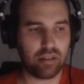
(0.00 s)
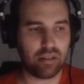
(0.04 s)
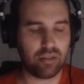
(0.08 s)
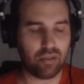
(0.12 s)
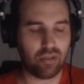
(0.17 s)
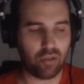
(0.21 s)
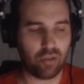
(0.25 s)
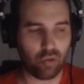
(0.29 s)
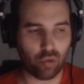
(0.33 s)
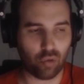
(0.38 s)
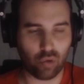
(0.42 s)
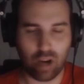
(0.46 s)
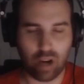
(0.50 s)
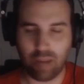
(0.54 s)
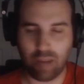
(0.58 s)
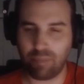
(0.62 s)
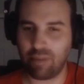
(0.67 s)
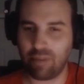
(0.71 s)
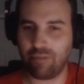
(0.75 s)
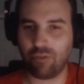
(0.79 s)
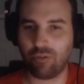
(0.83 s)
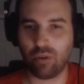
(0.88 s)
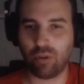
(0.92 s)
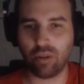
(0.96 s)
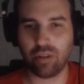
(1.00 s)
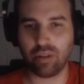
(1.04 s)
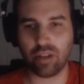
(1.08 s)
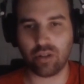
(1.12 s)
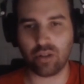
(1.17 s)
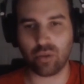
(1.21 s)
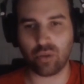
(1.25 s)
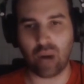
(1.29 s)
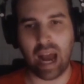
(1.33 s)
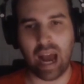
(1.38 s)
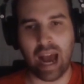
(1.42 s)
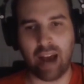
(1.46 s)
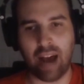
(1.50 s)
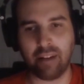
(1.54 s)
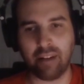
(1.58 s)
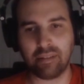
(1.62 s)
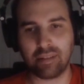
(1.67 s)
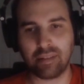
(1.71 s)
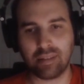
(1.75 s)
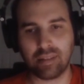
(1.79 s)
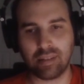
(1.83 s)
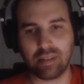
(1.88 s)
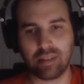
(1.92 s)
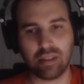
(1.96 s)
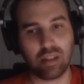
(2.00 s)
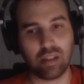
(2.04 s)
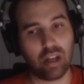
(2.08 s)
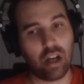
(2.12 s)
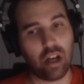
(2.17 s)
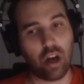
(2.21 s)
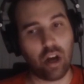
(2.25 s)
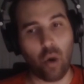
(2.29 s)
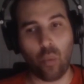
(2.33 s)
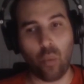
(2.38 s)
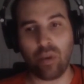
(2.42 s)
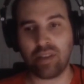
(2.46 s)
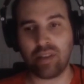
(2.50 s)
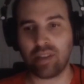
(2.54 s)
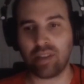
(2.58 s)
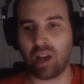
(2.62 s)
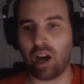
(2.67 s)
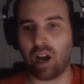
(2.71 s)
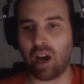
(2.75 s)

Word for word: right before the draft, we saw